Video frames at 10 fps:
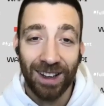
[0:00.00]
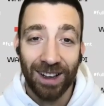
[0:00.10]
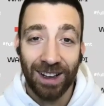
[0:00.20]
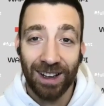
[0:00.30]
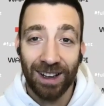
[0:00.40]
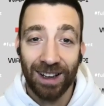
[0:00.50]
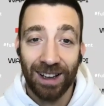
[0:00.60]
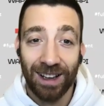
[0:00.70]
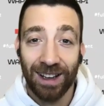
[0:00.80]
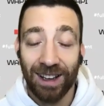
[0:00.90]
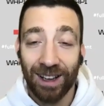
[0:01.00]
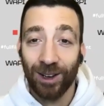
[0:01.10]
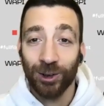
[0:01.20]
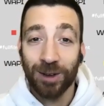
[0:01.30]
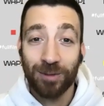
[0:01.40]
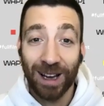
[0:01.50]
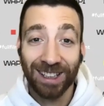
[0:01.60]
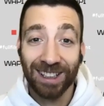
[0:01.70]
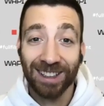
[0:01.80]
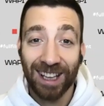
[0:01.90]
Okay,
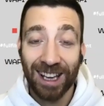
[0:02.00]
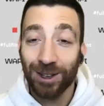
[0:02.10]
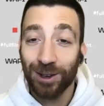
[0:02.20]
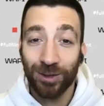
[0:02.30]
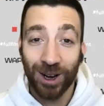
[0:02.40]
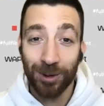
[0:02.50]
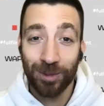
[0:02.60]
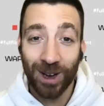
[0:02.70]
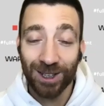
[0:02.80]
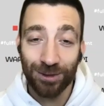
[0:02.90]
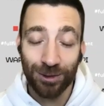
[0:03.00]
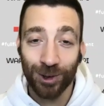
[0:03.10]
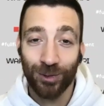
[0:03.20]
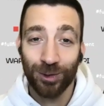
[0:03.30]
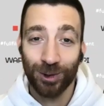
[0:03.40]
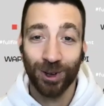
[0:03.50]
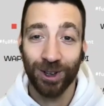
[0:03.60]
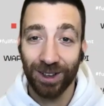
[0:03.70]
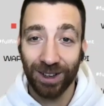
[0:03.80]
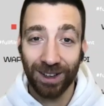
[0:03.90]
Michael, thank you very much for
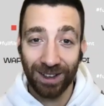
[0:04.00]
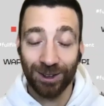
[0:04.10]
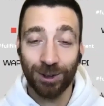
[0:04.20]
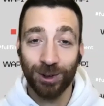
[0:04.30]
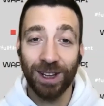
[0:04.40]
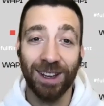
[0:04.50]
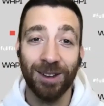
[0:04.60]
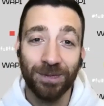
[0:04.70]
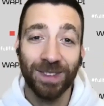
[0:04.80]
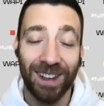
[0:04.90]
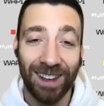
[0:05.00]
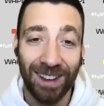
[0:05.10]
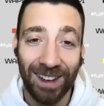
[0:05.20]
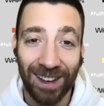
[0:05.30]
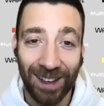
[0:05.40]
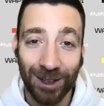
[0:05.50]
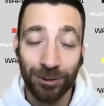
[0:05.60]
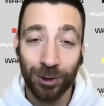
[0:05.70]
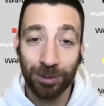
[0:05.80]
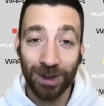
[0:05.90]
today and
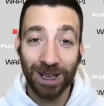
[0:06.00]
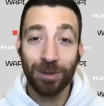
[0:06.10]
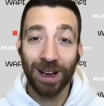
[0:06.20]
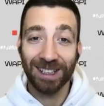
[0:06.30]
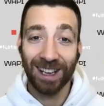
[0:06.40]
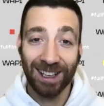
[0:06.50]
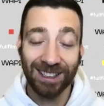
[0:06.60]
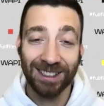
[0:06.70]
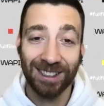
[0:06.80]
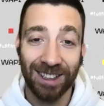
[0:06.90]
for being my guest.